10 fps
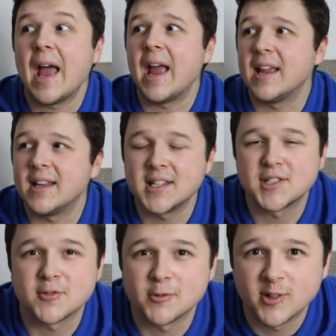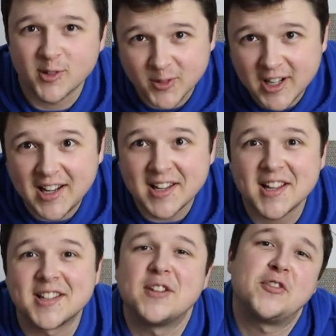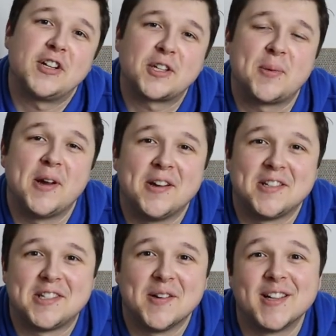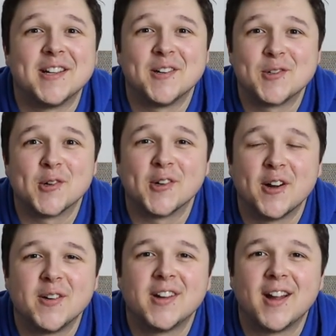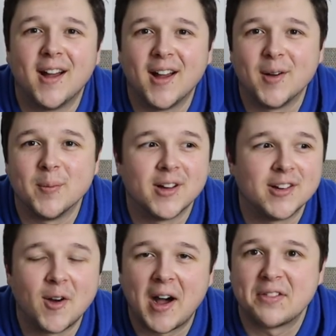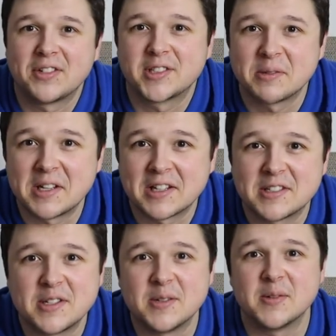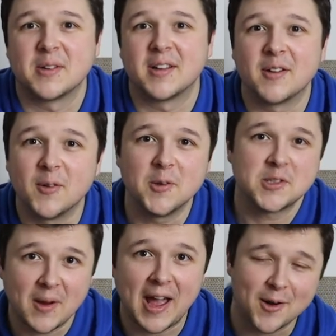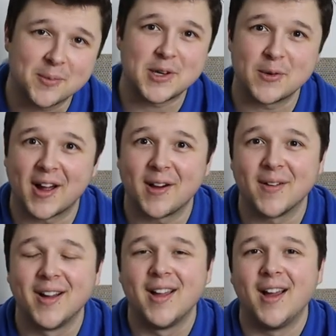It is really a different experience doing it on your own, not having someone next to you also helping you out.